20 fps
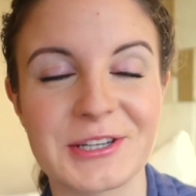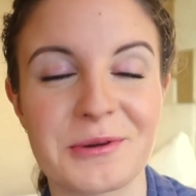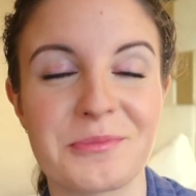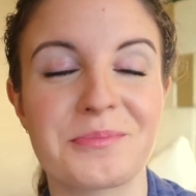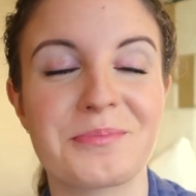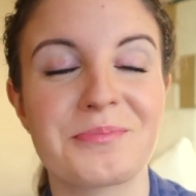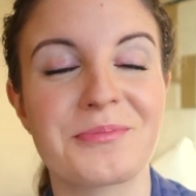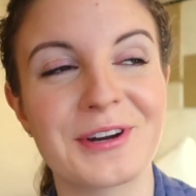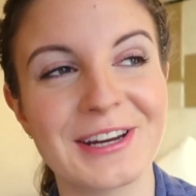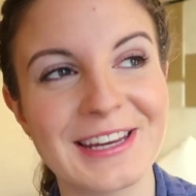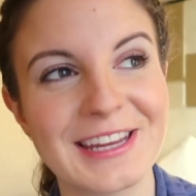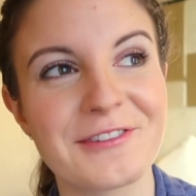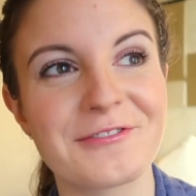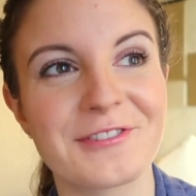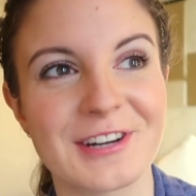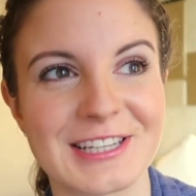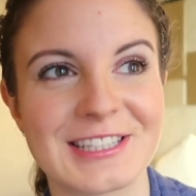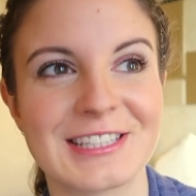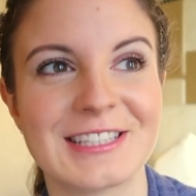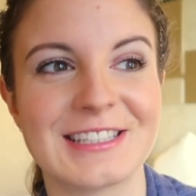so I'm pretty
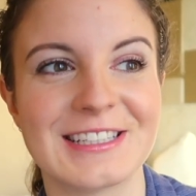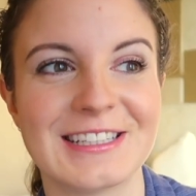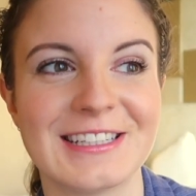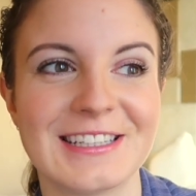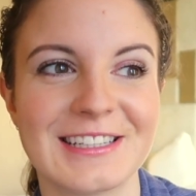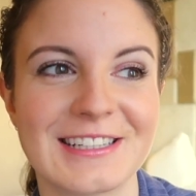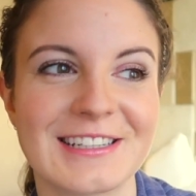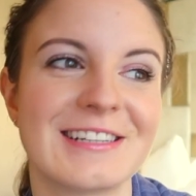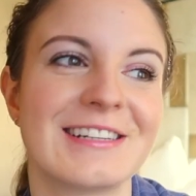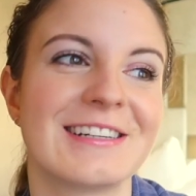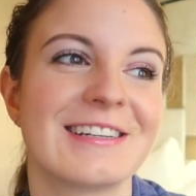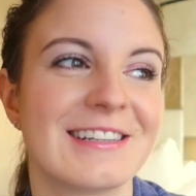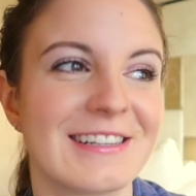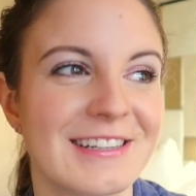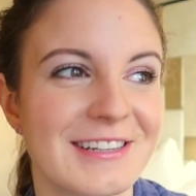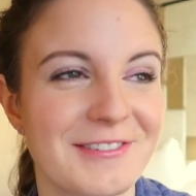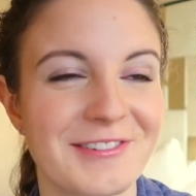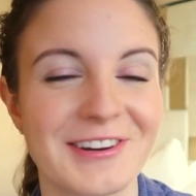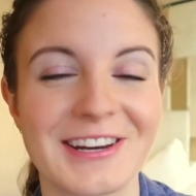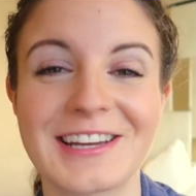rusty
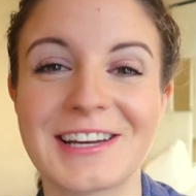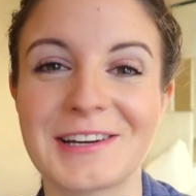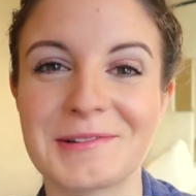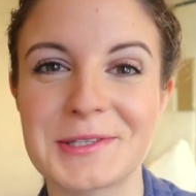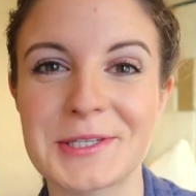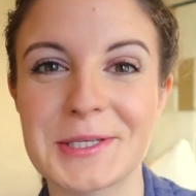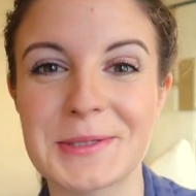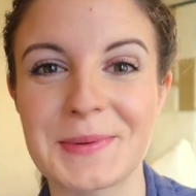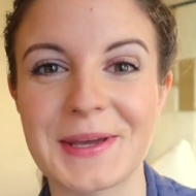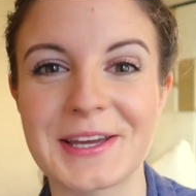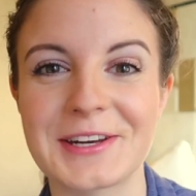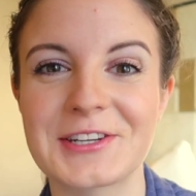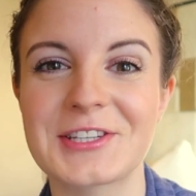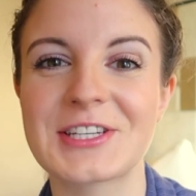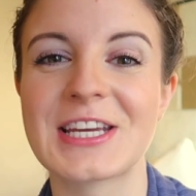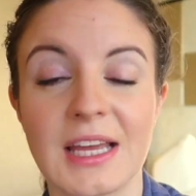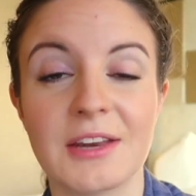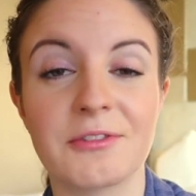when it comes to Spanish.